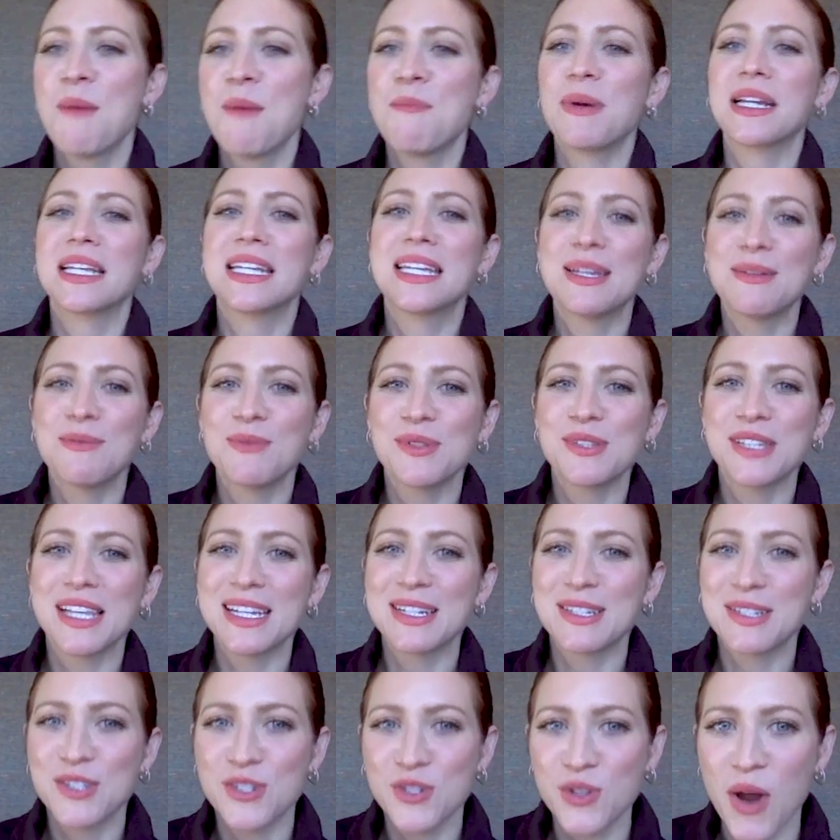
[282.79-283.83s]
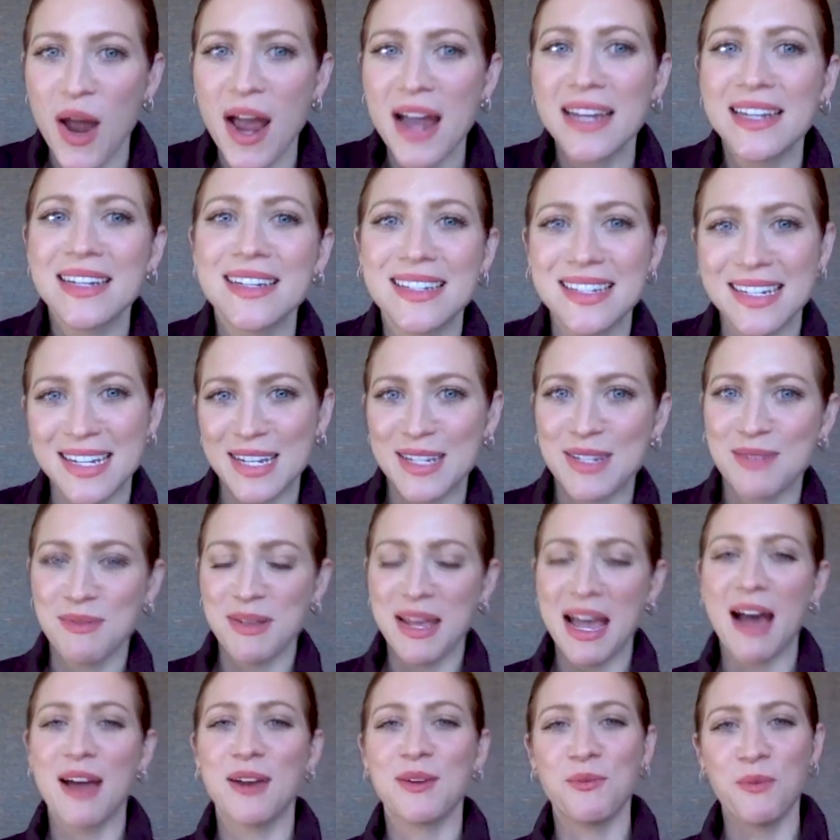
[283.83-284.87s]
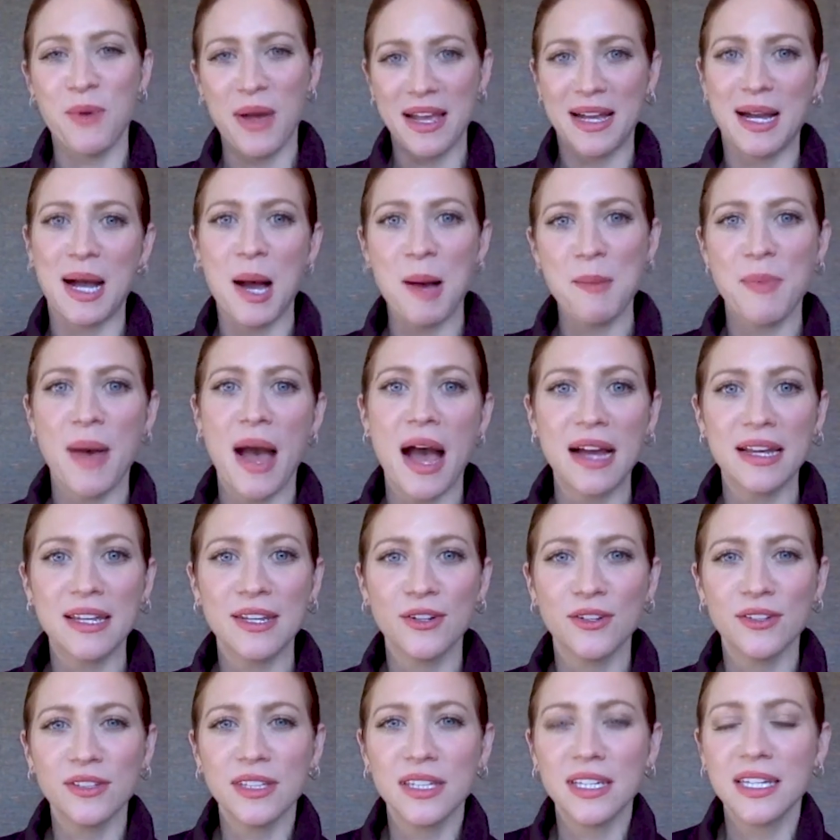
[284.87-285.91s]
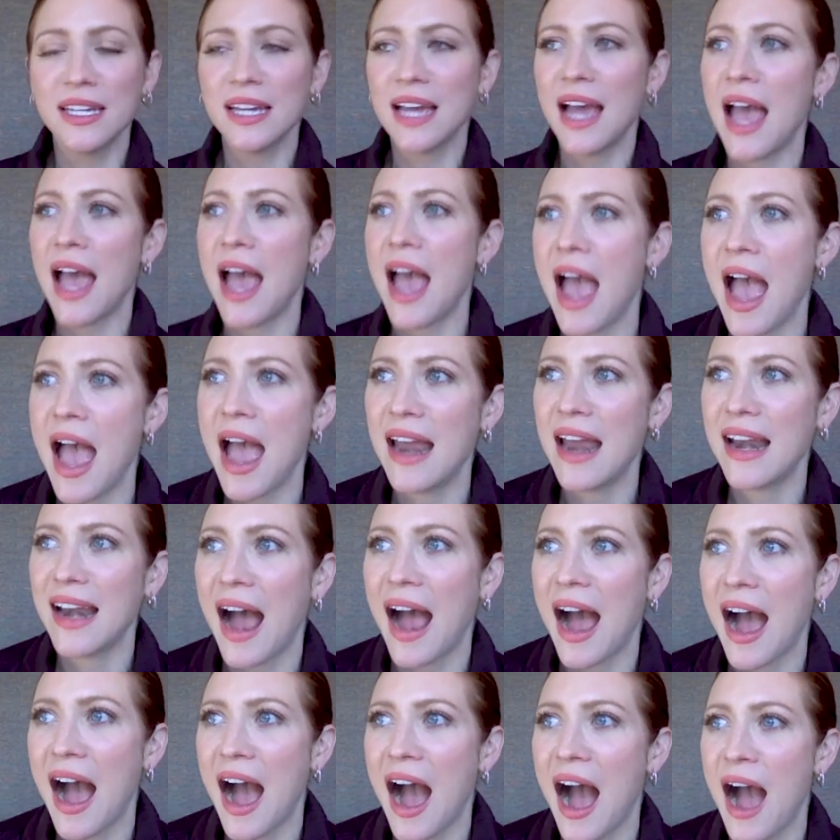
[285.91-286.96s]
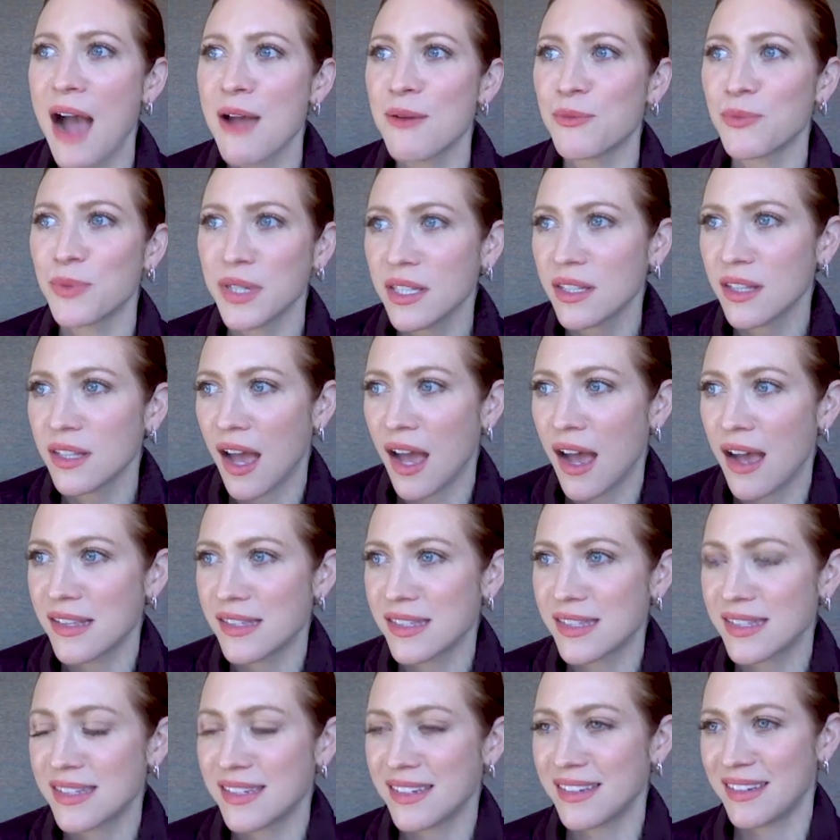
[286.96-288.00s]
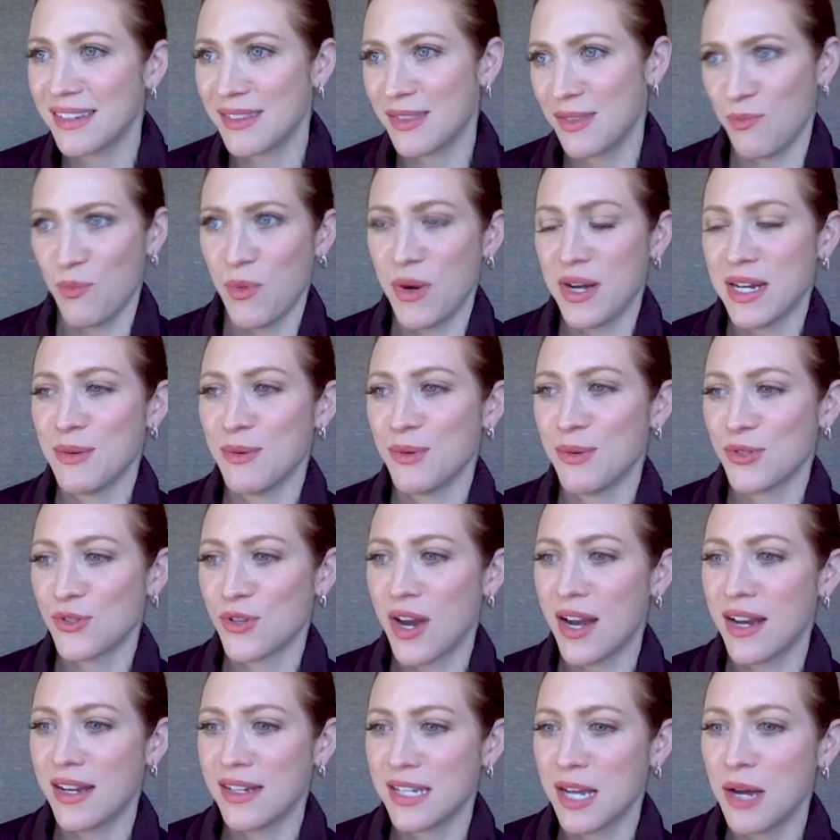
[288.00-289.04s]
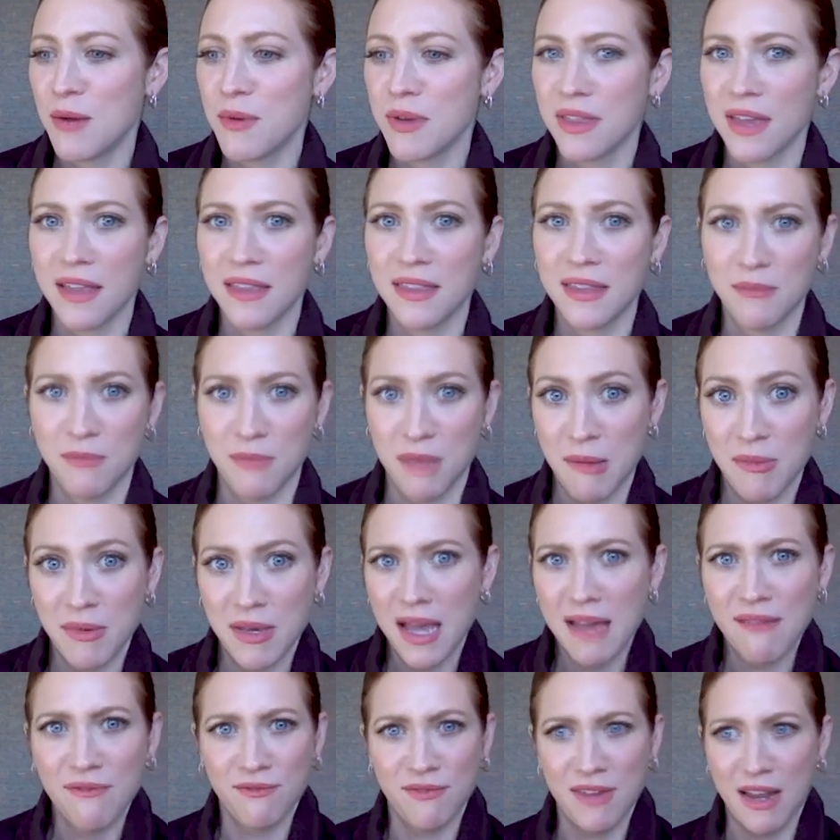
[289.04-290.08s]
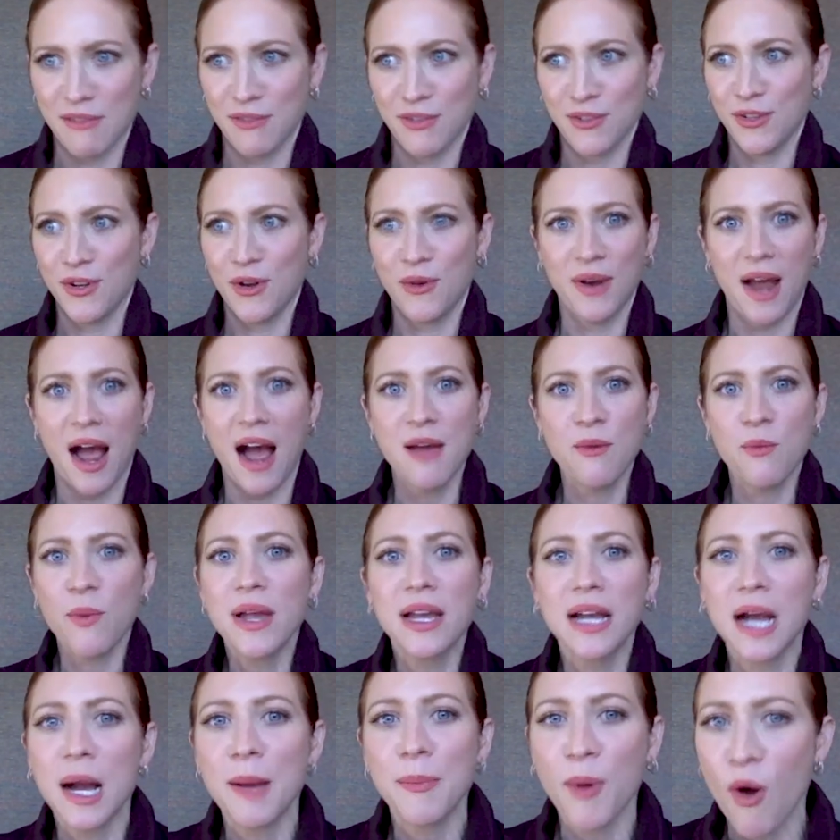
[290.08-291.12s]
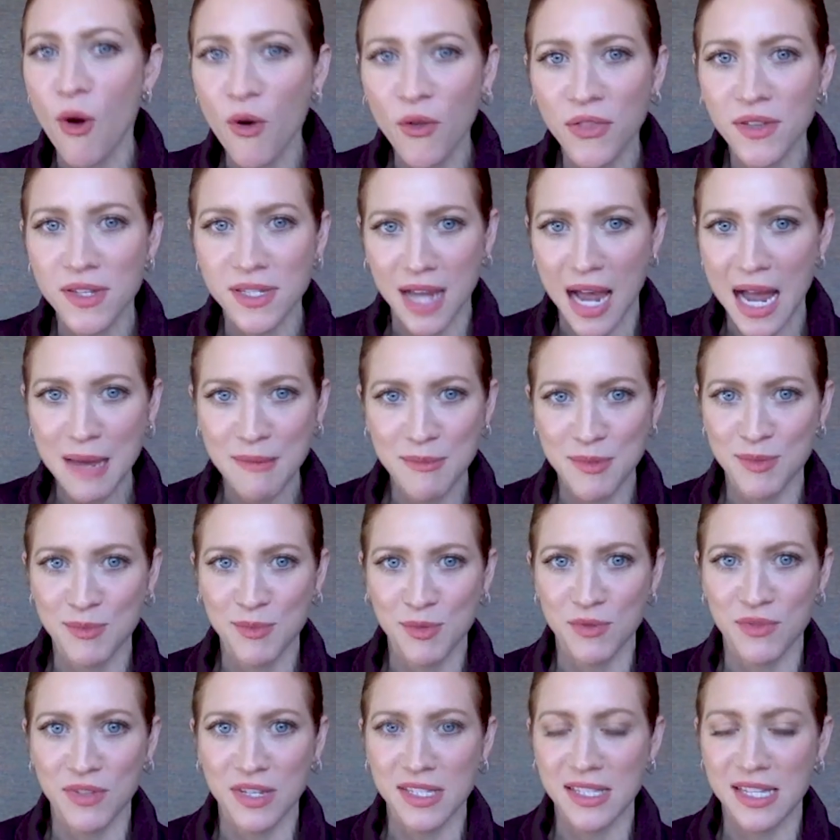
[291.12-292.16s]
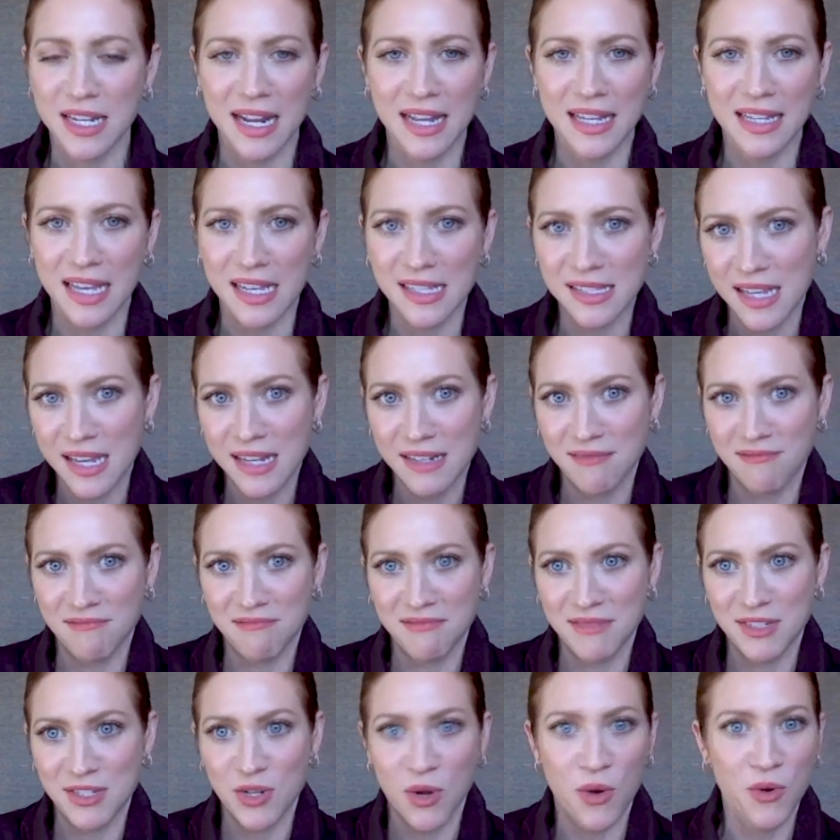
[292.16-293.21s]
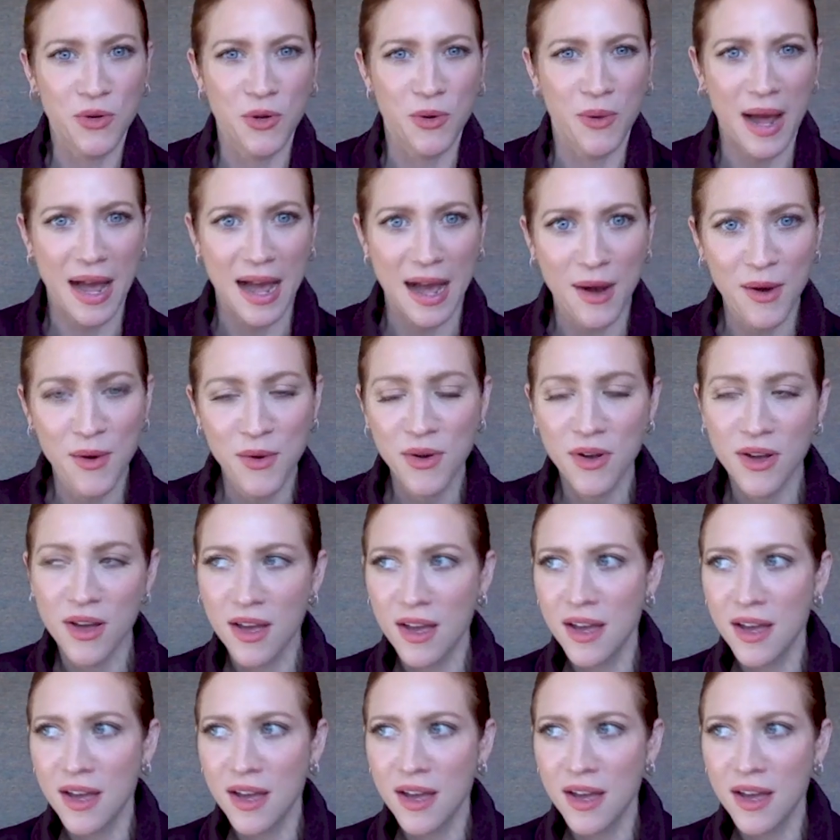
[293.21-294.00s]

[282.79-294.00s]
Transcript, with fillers: But he was like trying to teach me how to wake up accurately, and I realized when he was trying to tell me that, then maybe I've never known. I wake up all the time in movies, and I guess I don't know how.